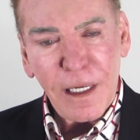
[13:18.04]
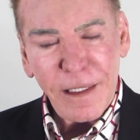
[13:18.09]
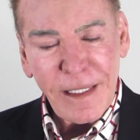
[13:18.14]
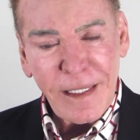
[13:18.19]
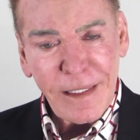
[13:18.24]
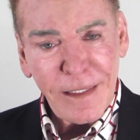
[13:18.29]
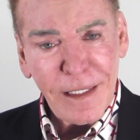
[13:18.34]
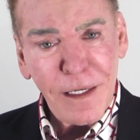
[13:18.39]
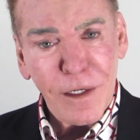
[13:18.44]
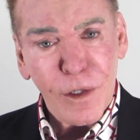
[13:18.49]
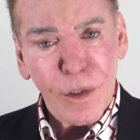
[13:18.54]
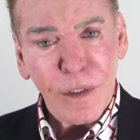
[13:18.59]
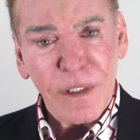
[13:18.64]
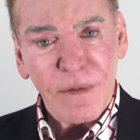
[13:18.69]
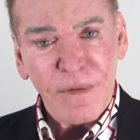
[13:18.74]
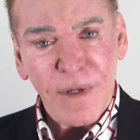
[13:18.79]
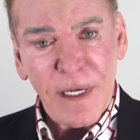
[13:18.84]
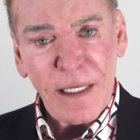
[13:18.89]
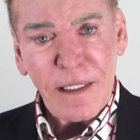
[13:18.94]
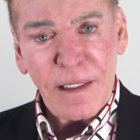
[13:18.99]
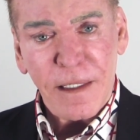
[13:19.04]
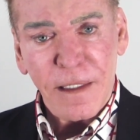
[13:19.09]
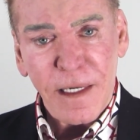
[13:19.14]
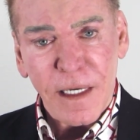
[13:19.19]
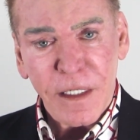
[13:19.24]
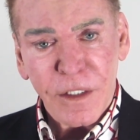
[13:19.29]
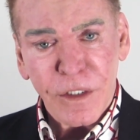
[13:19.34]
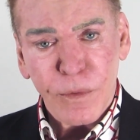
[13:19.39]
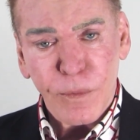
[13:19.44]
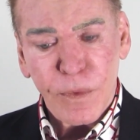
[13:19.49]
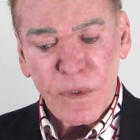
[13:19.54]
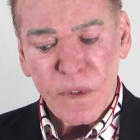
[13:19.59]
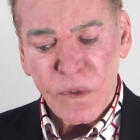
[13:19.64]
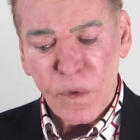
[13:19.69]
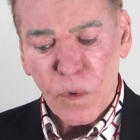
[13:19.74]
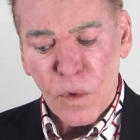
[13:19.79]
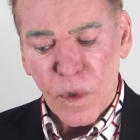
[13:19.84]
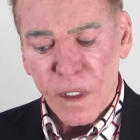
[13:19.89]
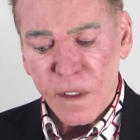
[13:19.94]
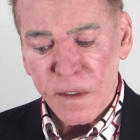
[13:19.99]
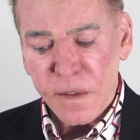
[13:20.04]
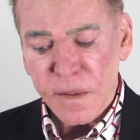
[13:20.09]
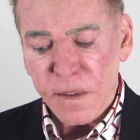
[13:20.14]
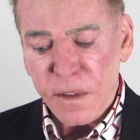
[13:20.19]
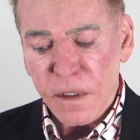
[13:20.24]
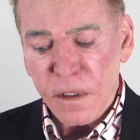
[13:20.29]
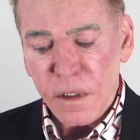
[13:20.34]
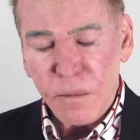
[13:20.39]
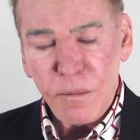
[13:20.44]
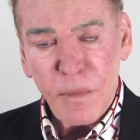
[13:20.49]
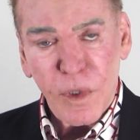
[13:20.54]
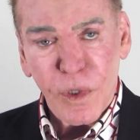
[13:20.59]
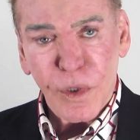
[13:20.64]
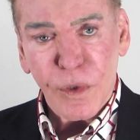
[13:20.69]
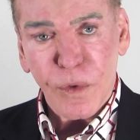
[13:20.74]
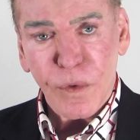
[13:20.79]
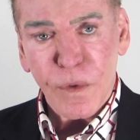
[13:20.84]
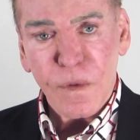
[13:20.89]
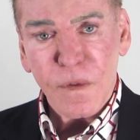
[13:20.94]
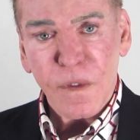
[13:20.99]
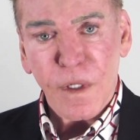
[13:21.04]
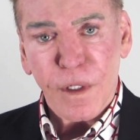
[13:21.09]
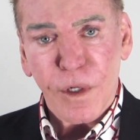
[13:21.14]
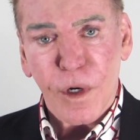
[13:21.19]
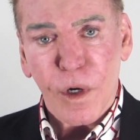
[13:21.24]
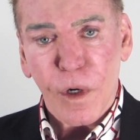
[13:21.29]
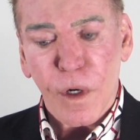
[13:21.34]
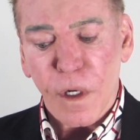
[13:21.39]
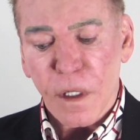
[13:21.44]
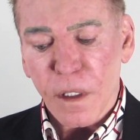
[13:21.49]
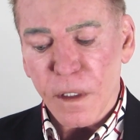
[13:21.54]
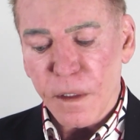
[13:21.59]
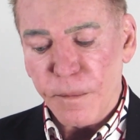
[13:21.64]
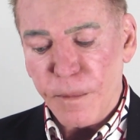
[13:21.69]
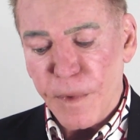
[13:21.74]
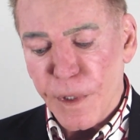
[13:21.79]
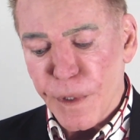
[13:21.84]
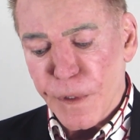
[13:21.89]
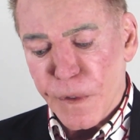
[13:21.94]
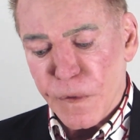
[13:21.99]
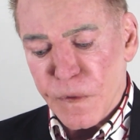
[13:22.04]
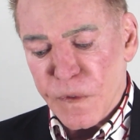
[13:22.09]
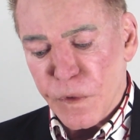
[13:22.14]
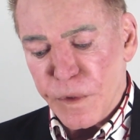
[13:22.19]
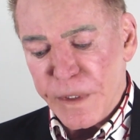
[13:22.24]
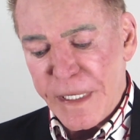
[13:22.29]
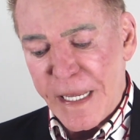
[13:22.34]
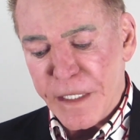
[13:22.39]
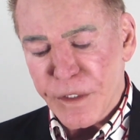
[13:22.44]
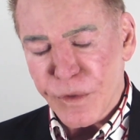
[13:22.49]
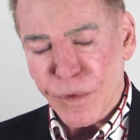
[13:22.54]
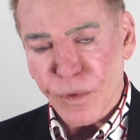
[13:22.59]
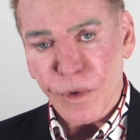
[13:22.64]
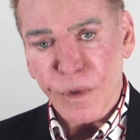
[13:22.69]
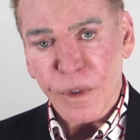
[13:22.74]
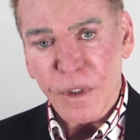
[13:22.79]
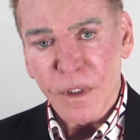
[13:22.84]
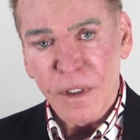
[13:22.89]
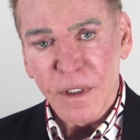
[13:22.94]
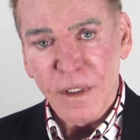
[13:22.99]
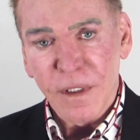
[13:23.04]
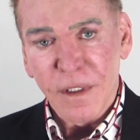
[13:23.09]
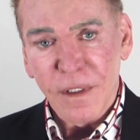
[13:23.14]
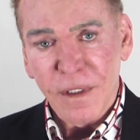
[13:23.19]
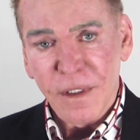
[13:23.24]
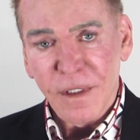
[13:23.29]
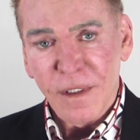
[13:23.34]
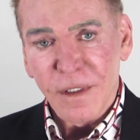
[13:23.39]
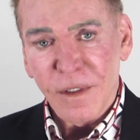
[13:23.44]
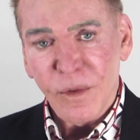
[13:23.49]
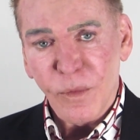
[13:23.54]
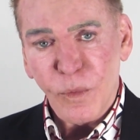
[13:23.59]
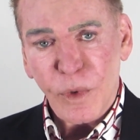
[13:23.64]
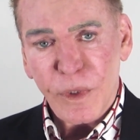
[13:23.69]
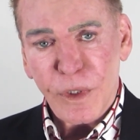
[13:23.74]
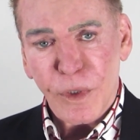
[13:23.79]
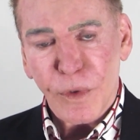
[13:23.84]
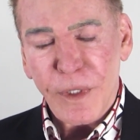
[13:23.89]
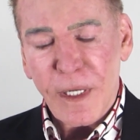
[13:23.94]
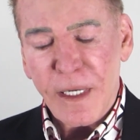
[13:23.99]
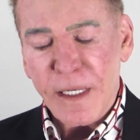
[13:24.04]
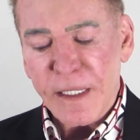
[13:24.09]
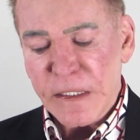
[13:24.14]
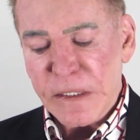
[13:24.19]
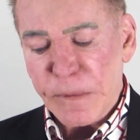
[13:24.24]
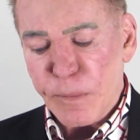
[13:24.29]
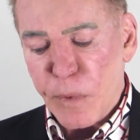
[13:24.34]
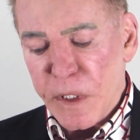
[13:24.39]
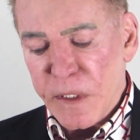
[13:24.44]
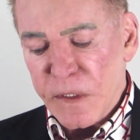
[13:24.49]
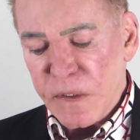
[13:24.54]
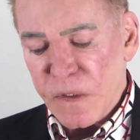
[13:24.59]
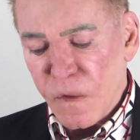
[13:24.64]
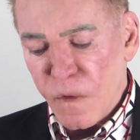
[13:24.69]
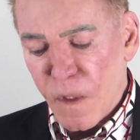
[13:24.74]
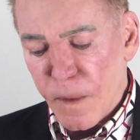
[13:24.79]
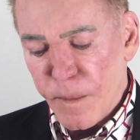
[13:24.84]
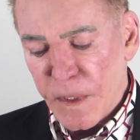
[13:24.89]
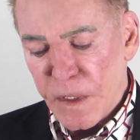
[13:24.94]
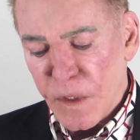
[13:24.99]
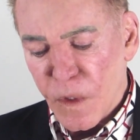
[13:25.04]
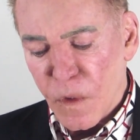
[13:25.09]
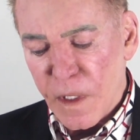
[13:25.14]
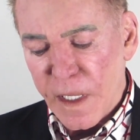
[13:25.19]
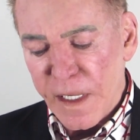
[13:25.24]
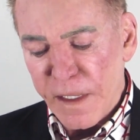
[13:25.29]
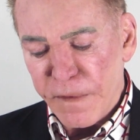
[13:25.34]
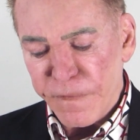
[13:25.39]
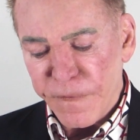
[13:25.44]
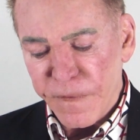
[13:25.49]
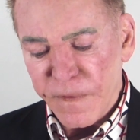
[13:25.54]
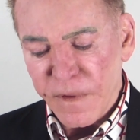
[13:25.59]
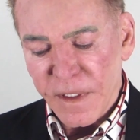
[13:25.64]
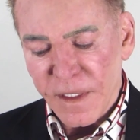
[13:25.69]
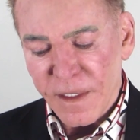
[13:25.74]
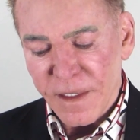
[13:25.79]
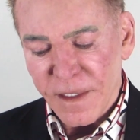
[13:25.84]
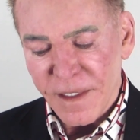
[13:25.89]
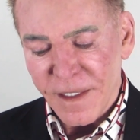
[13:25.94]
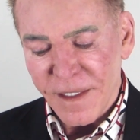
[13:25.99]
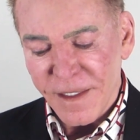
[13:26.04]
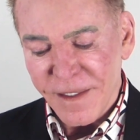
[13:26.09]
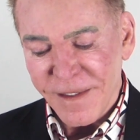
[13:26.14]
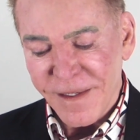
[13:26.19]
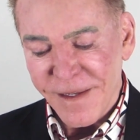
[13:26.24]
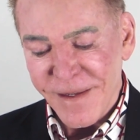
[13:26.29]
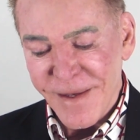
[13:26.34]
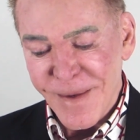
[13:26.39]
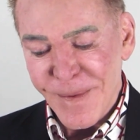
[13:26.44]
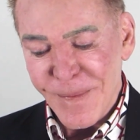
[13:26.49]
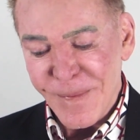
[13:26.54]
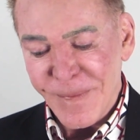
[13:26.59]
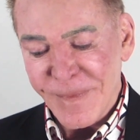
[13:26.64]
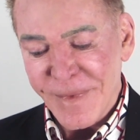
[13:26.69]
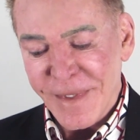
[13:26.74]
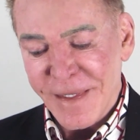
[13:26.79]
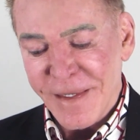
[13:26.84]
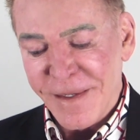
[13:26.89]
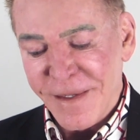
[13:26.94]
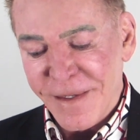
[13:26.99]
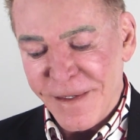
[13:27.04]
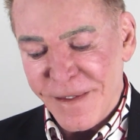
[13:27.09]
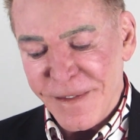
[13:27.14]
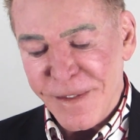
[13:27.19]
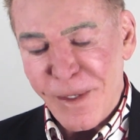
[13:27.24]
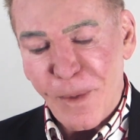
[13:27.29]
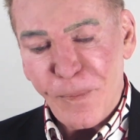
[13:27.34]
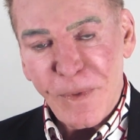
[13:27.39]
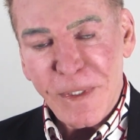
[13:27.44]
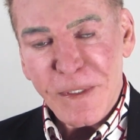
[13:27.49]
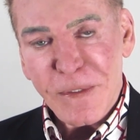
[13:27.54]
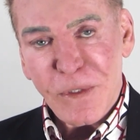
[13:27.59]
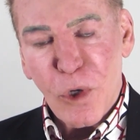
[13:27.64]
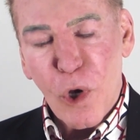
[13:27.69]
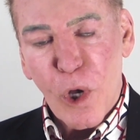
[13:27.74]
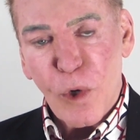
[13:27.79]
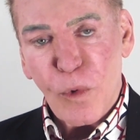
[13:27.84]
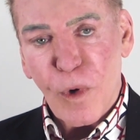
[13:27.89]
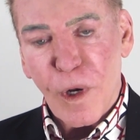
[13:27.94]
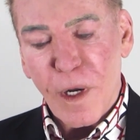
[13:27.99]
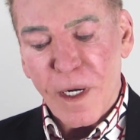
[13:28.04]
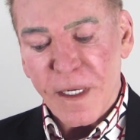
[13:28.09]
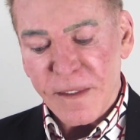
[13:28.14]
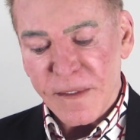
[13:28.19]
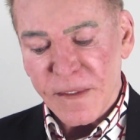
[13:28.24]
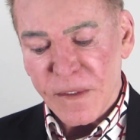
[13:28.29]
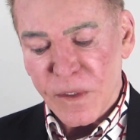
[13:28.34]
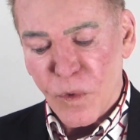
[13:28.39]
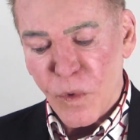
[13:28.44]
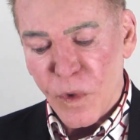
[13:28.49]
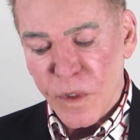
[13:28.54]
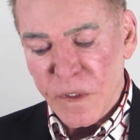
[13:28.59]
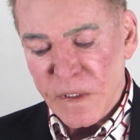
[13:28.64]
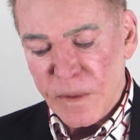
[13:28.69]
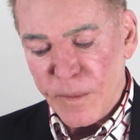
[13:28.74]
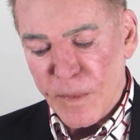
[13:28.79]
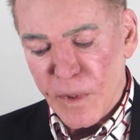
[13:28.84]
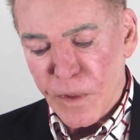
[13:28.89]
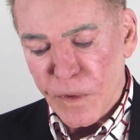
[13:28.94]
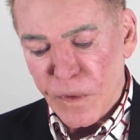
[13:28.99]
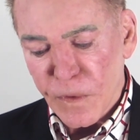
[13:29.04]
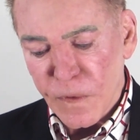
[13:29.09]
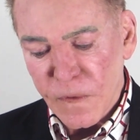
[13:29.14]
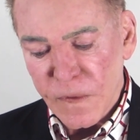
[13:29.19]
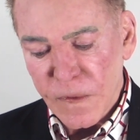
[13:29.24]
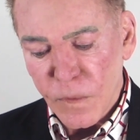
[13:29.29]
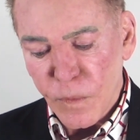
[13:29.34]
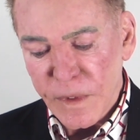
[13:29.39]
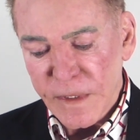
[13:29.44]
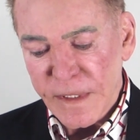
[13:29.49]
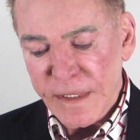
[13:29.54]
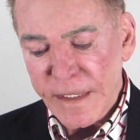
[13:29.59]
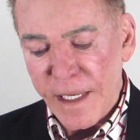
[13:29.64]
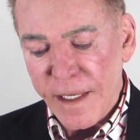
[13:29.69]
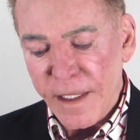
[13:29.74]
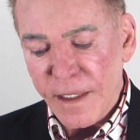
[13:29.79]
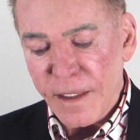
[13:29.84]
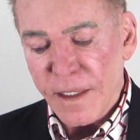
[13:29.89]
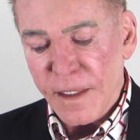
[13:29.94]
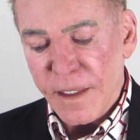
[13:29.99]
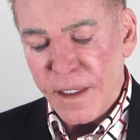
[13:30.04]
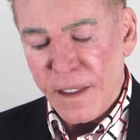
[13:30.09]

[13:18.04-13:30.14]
and on our divine connection with Source, miracles occur. Miracles are natural. When you're not experiencing them in your life, um, something's gone wrong, as the Course of Miracles would say.